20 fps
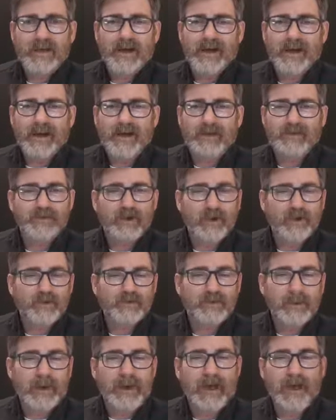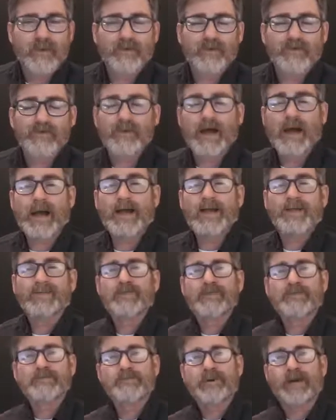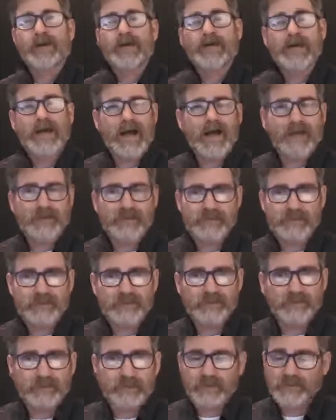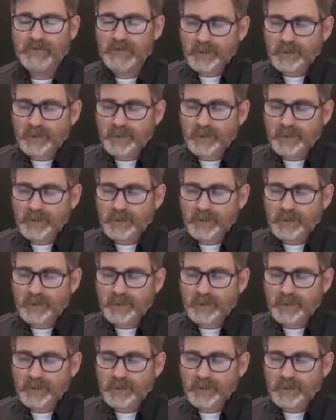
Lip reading: And it talks about how the riots that break out in this book.